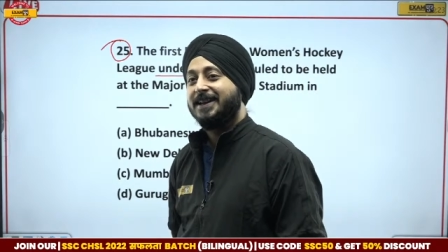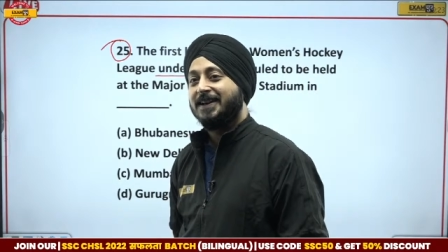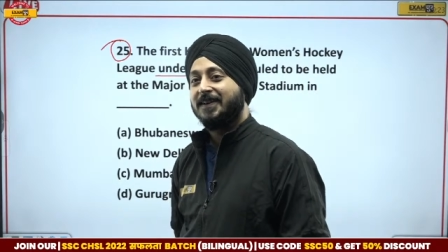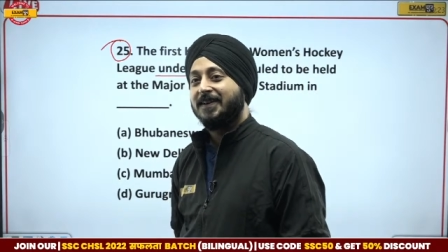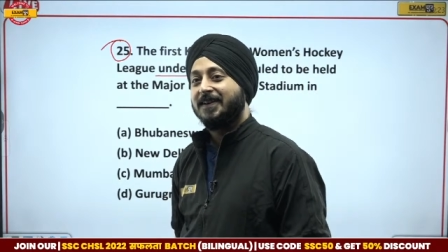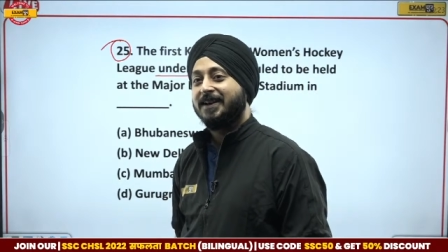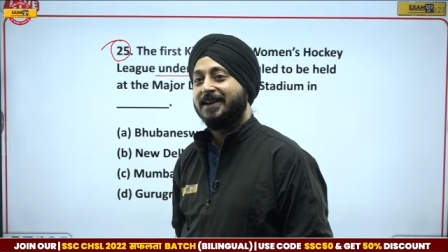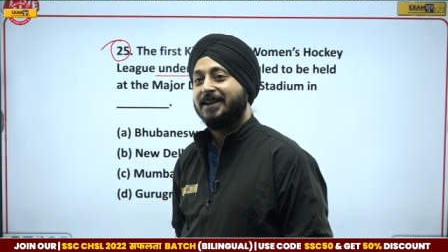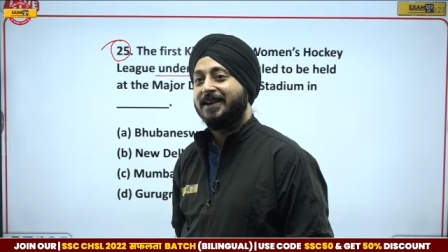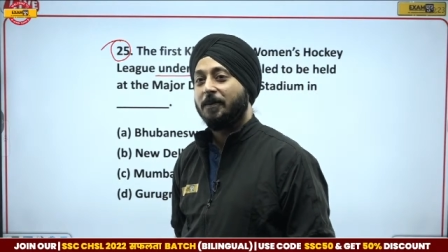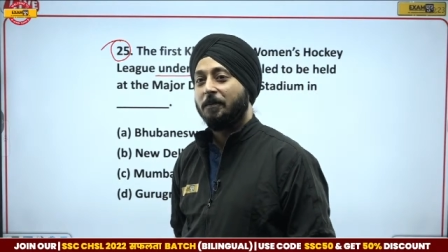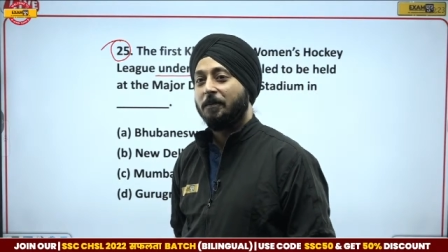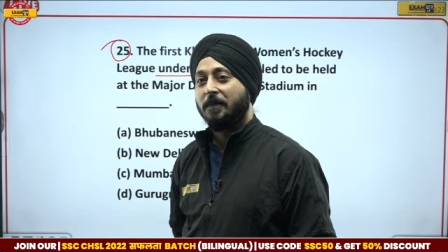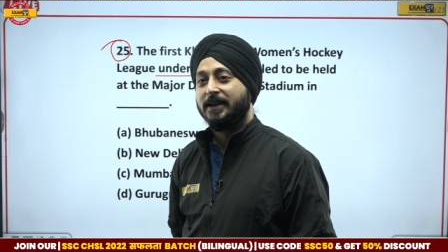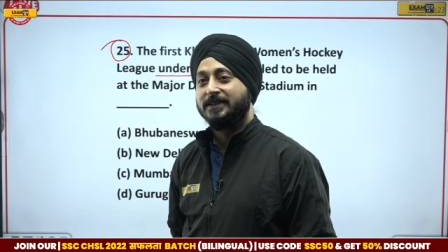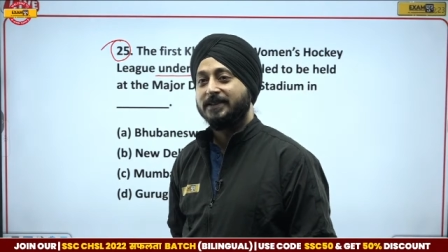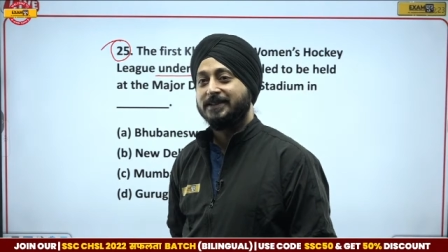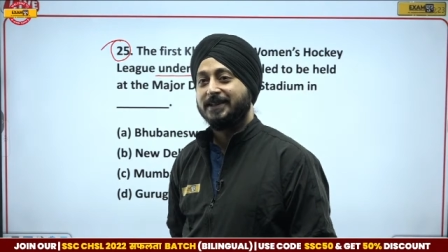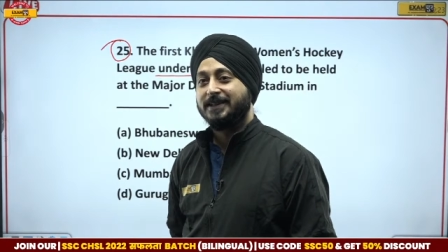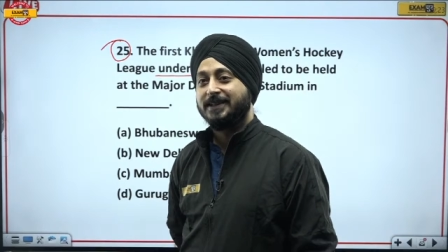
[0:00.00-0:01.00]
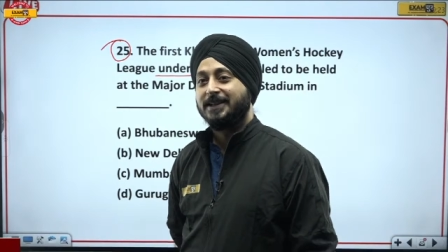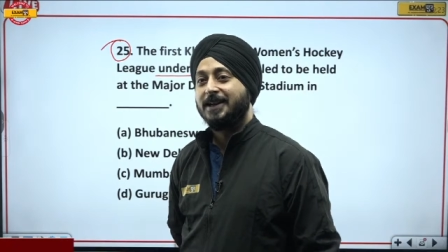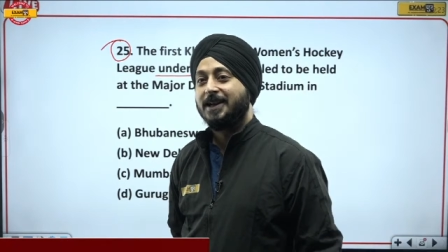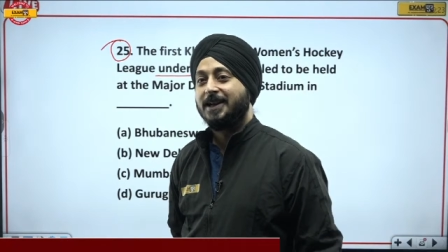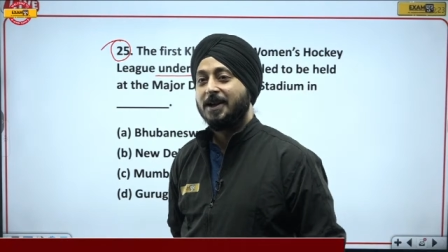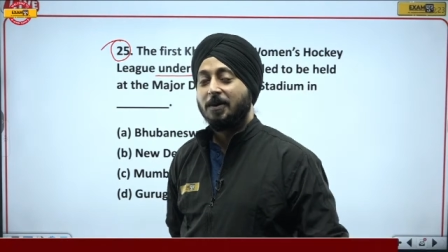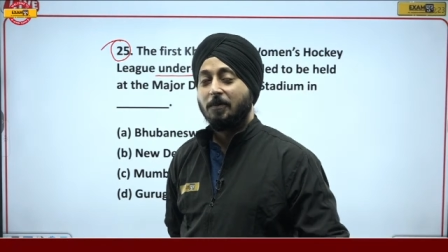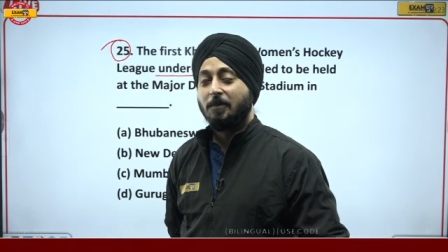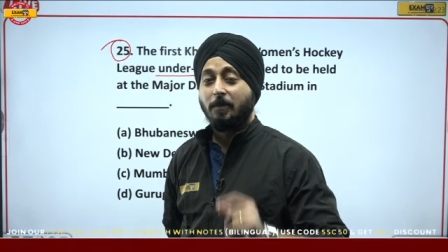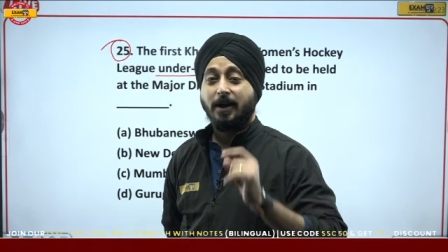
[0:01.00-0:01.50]
Okay, amazing.
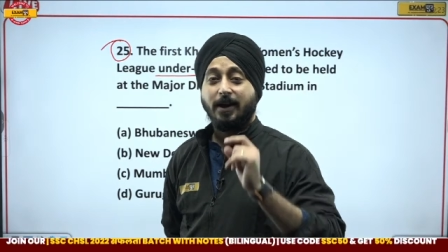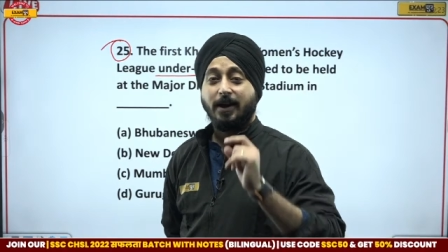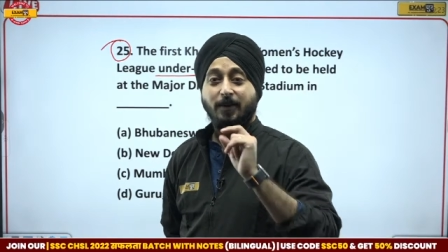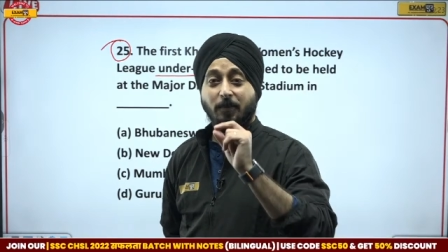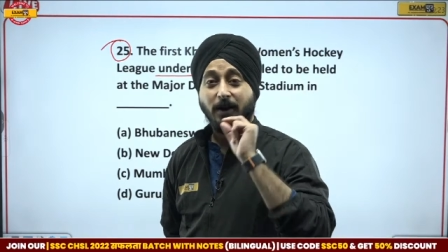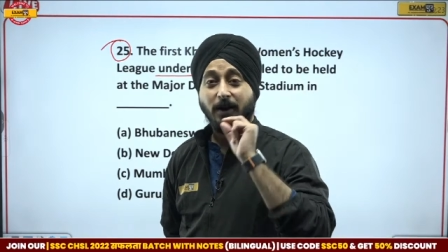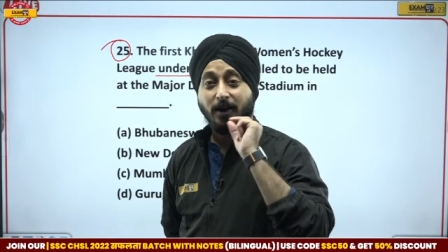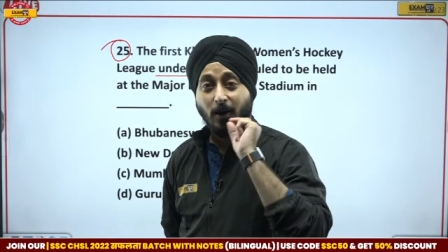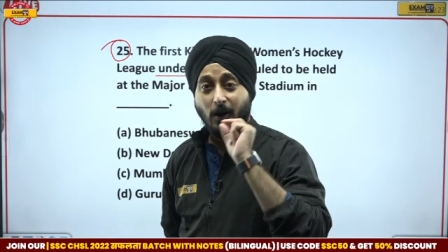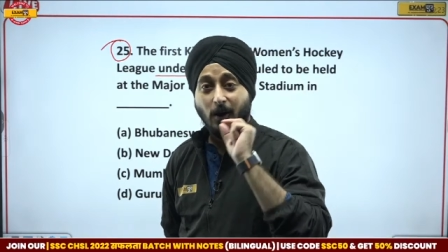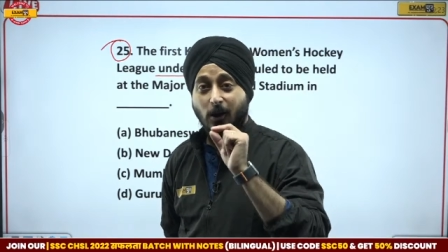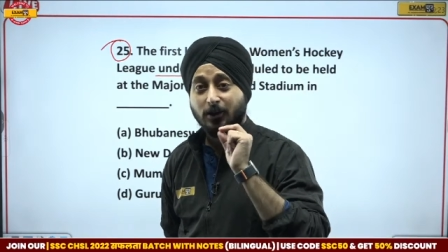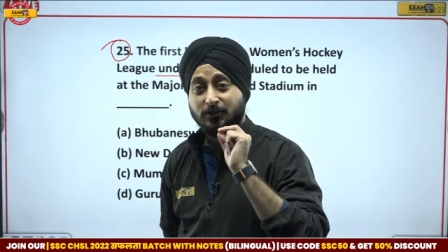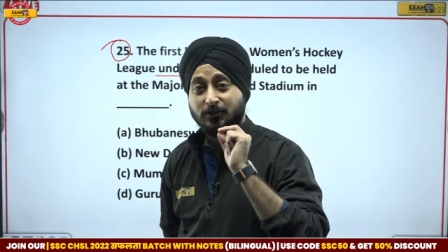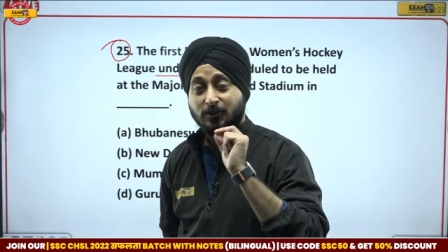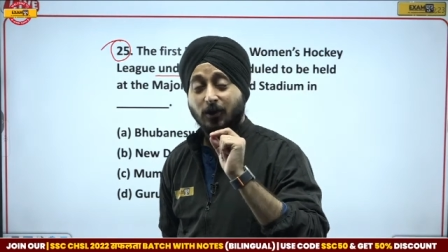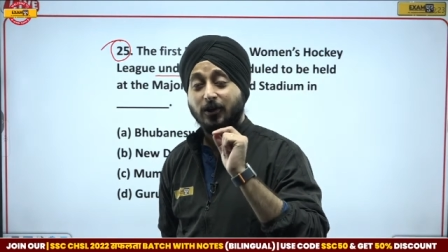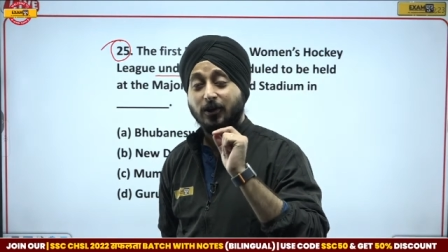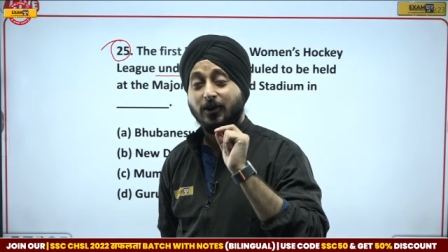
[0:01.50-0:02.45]
But but also